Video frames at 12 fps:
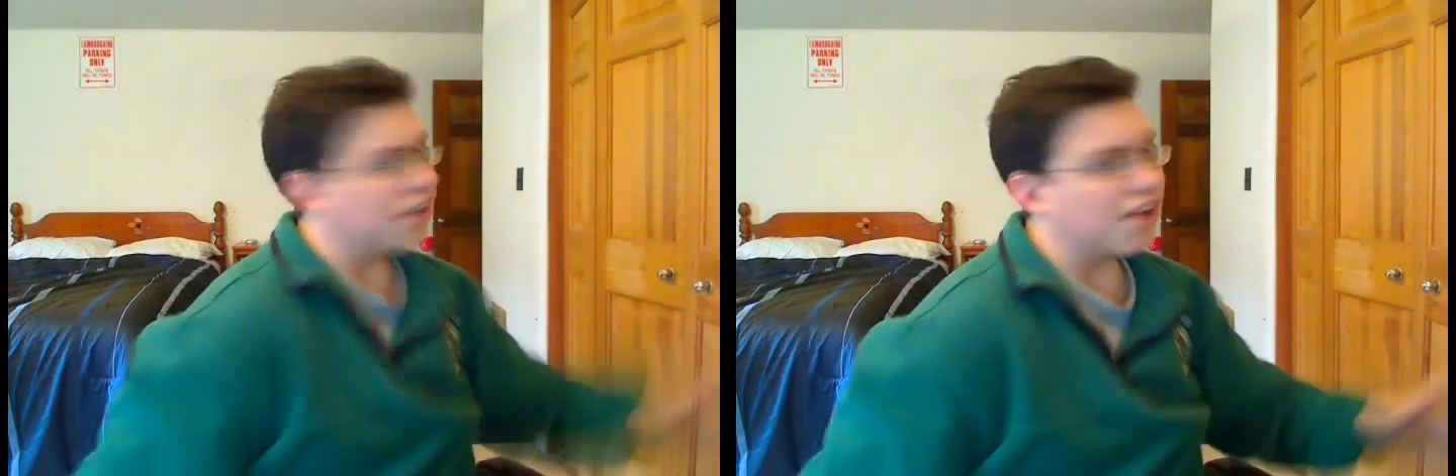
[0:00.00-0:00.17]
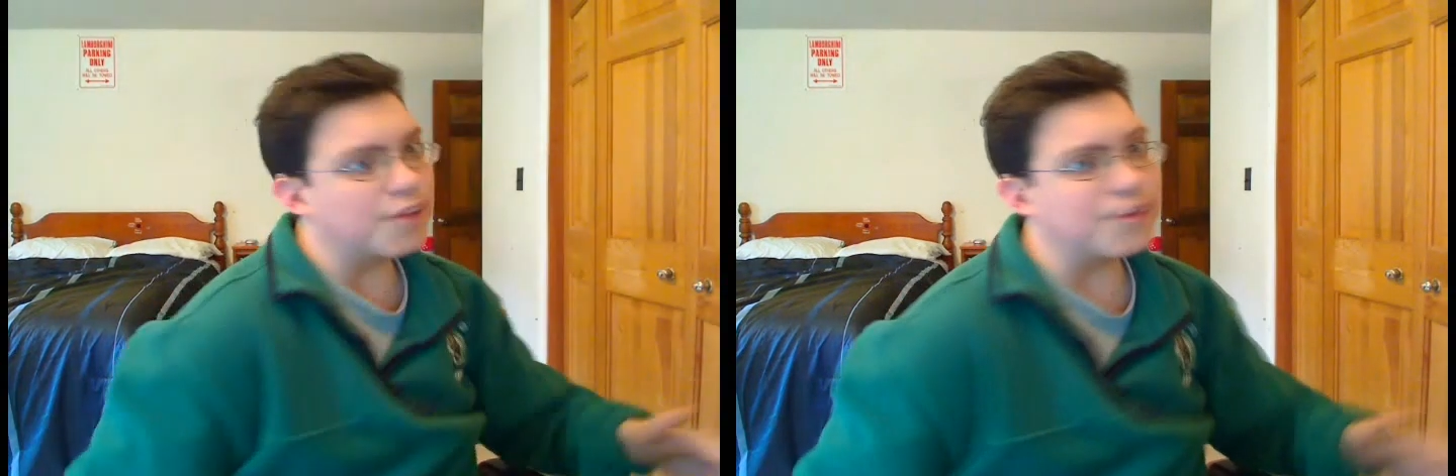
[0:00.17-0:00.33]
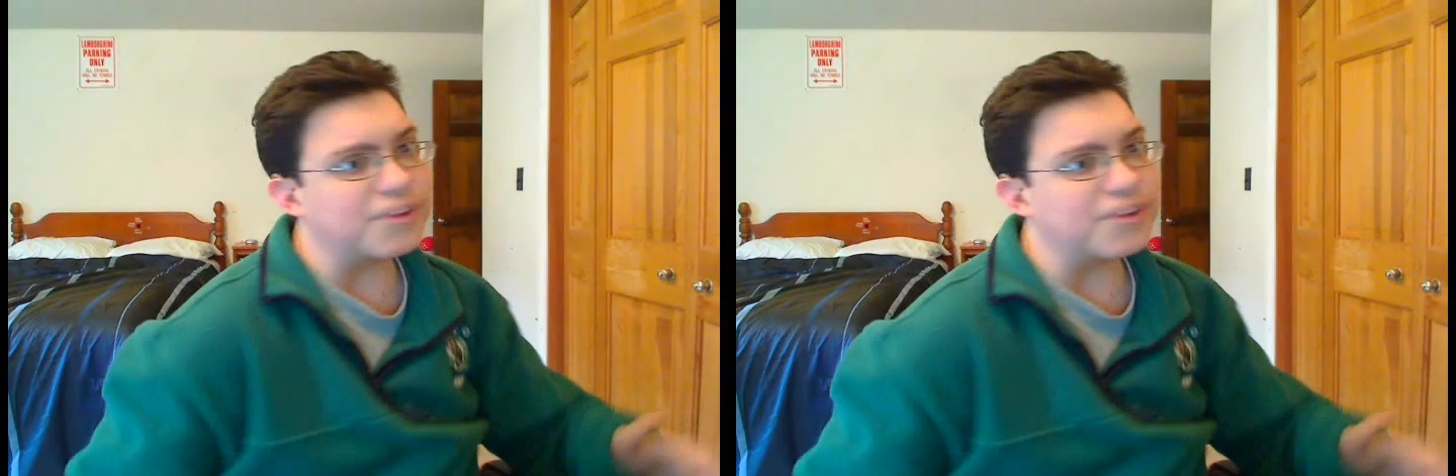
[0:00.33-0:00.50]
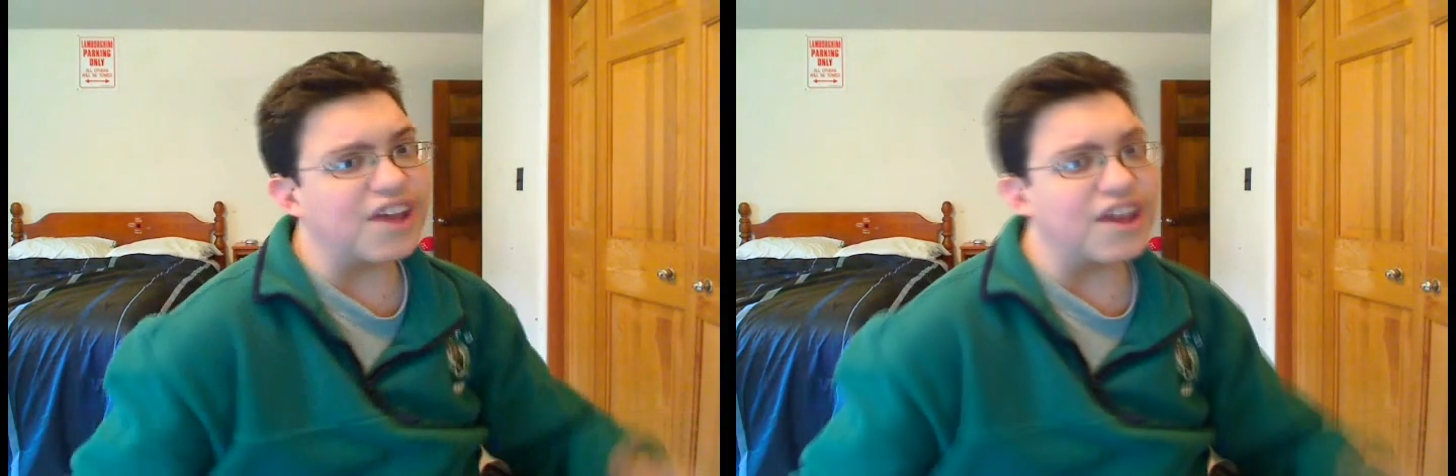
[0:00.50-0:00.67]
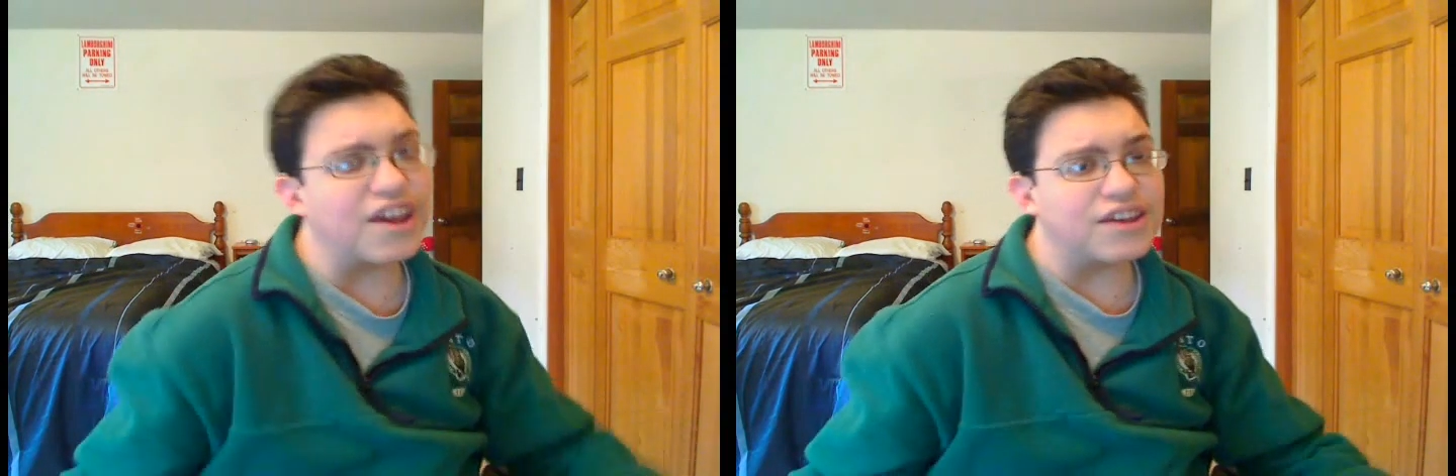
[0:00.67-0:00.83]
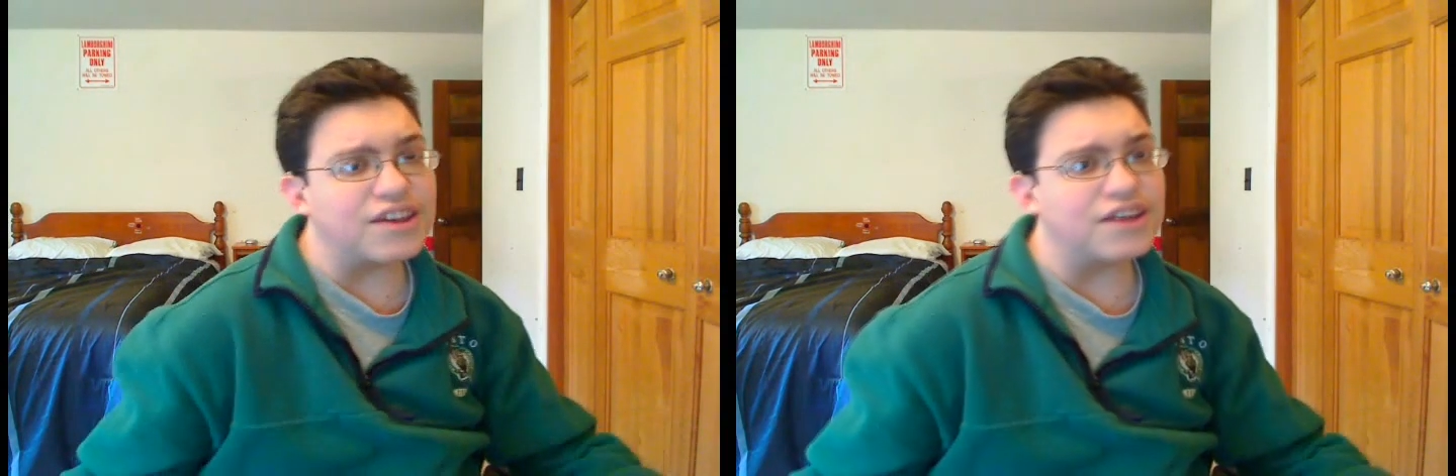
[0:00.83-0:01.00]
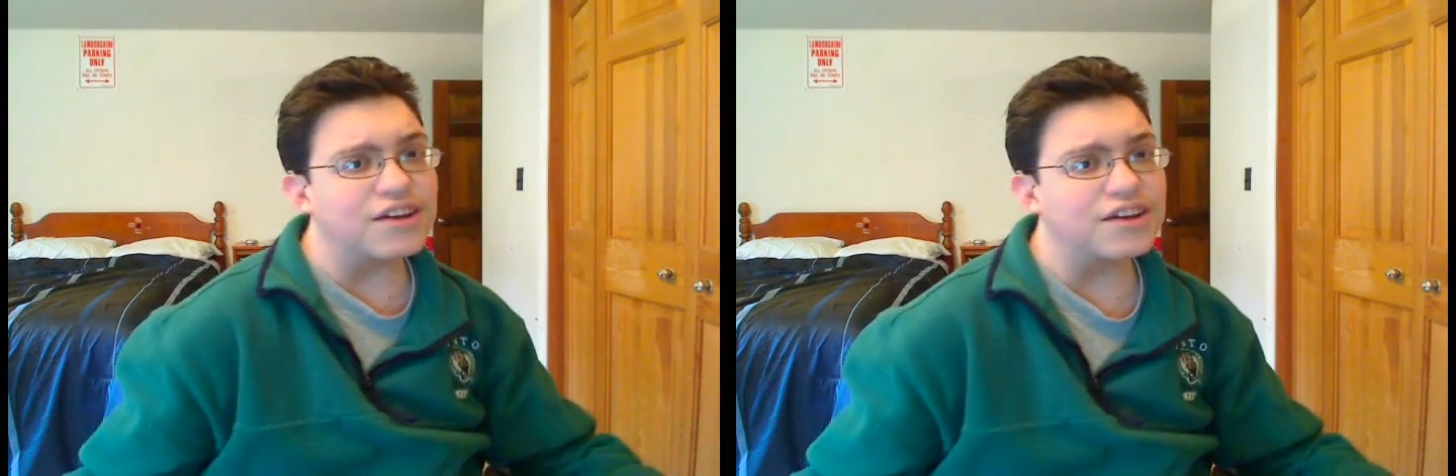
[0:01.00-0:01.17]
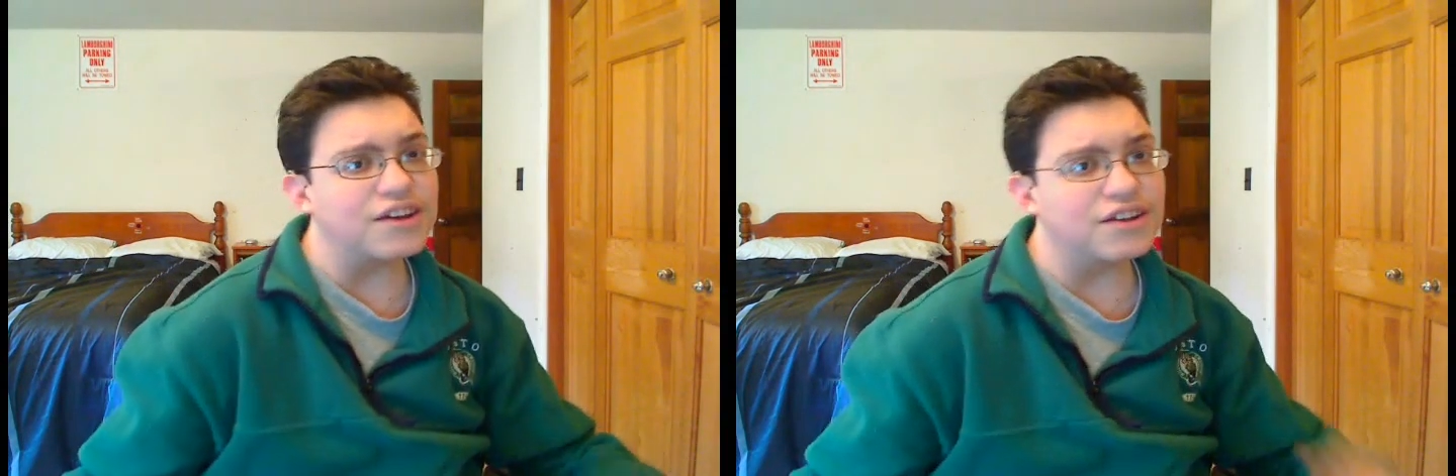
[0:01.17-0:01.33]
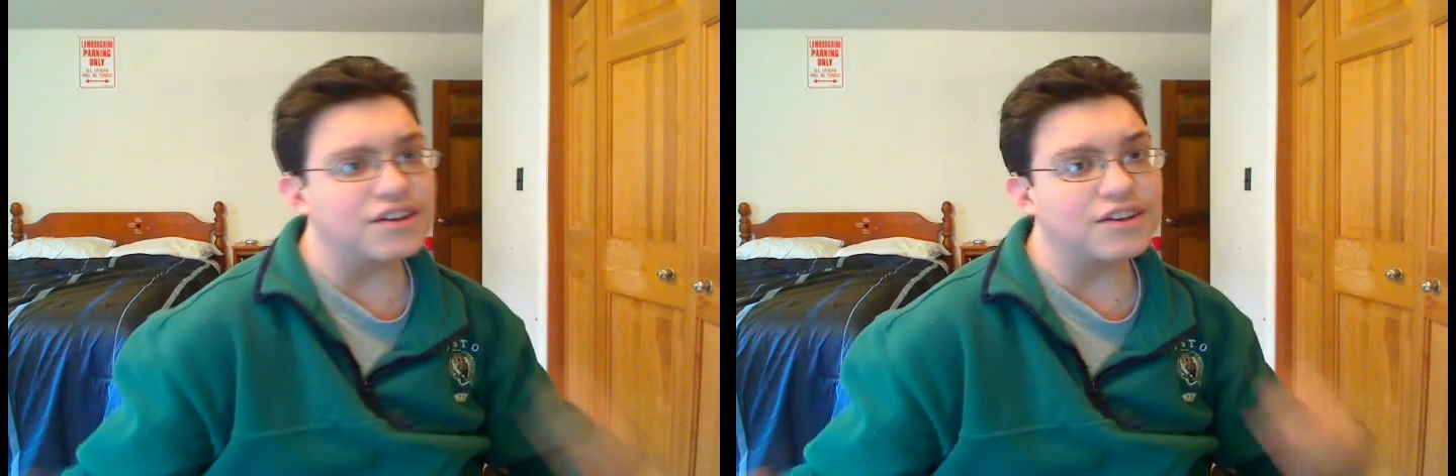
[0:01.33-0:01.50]
NBA?
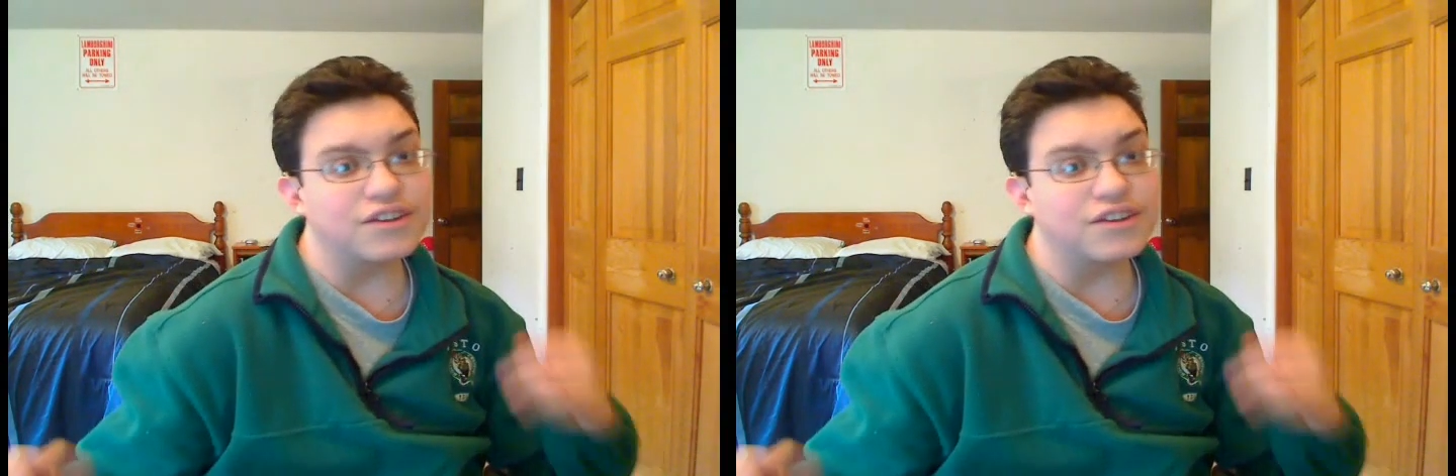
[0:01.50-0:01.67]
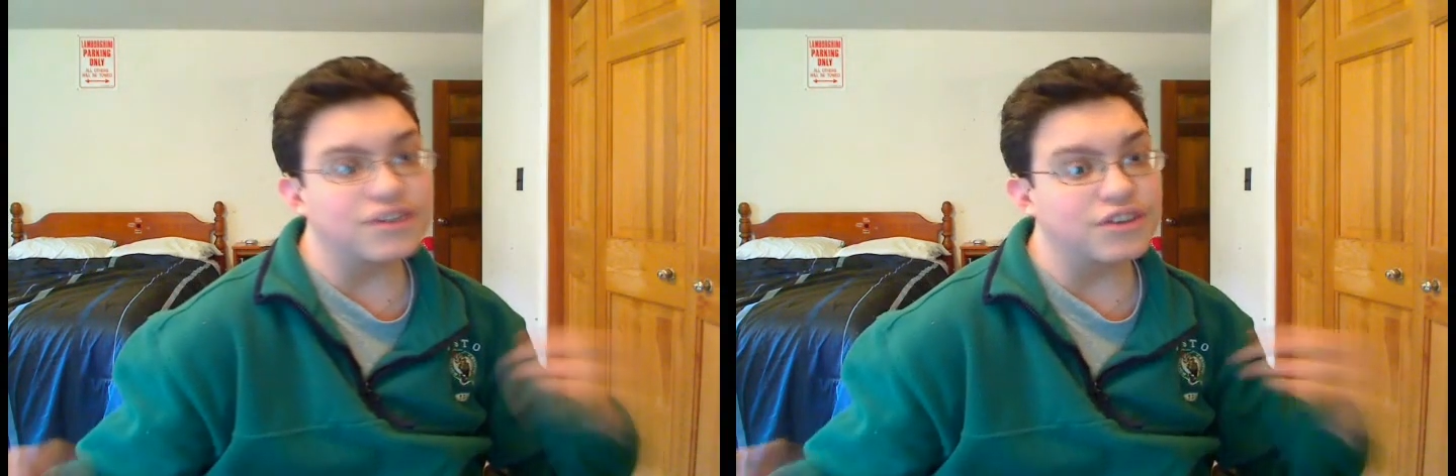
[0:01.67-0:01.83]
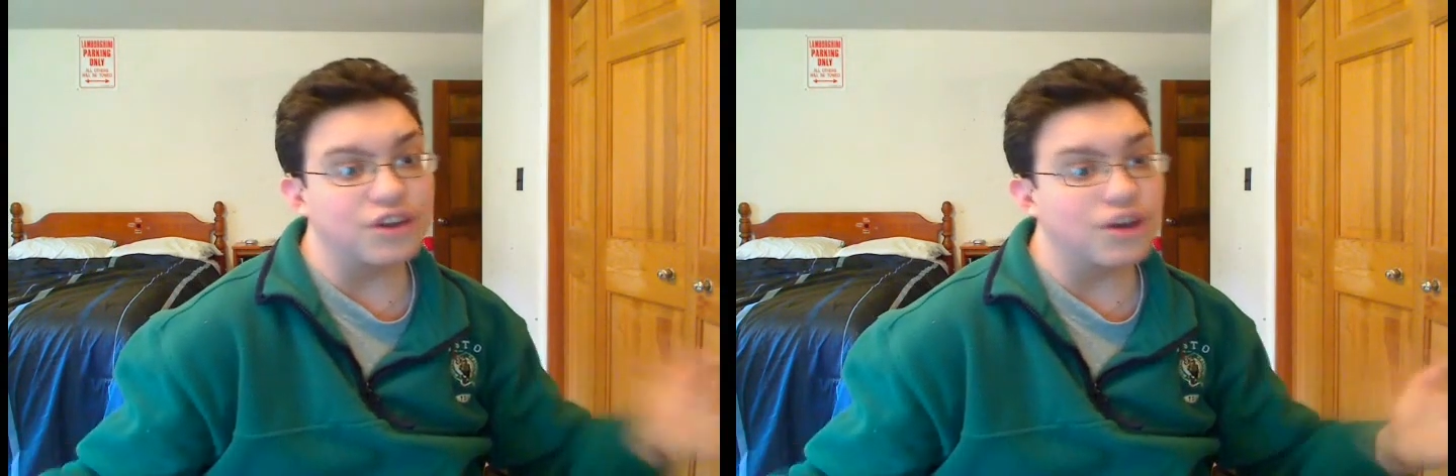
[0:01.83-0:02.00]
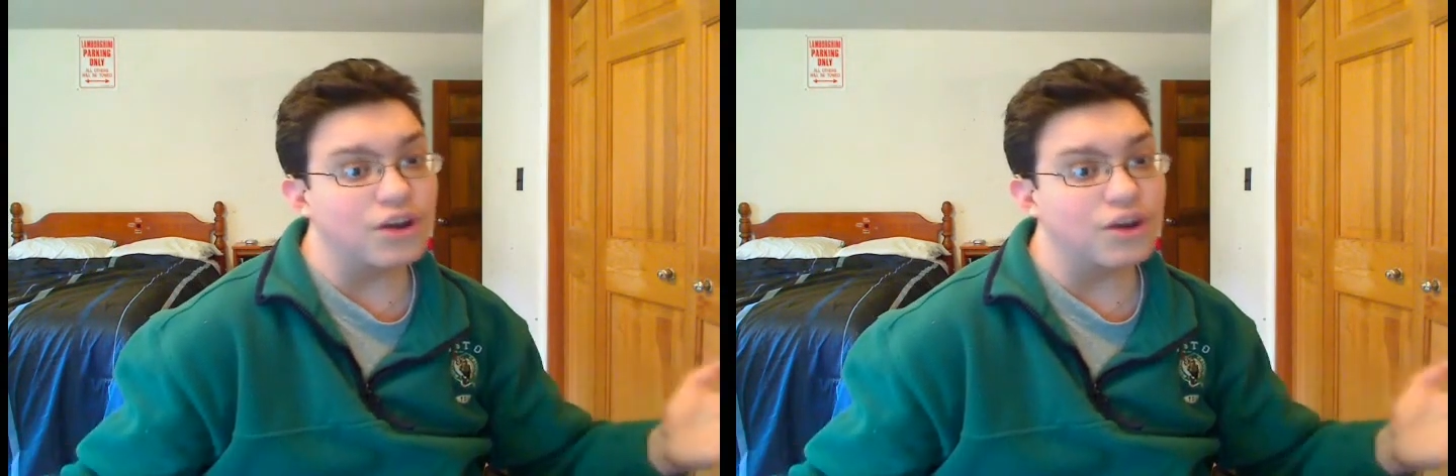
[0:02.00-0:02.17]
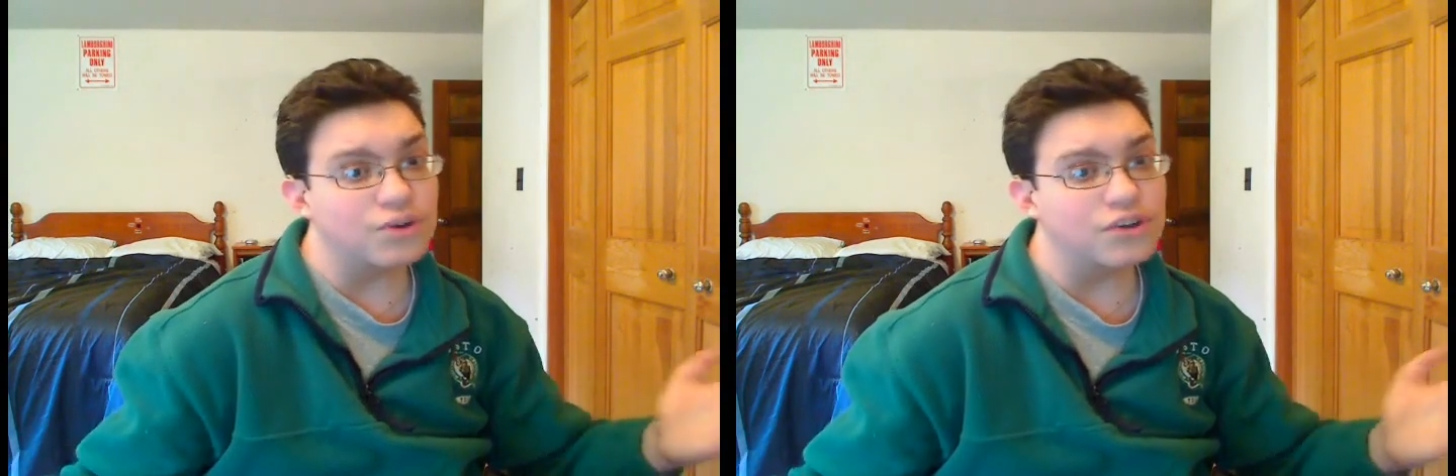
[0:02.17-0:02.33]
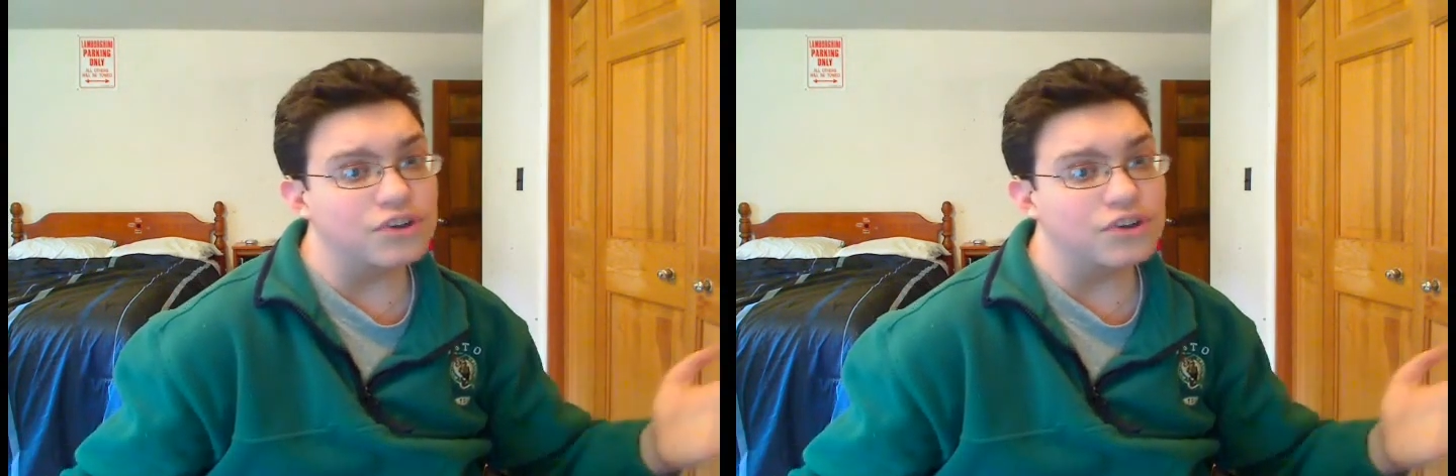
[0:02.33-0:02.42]
No?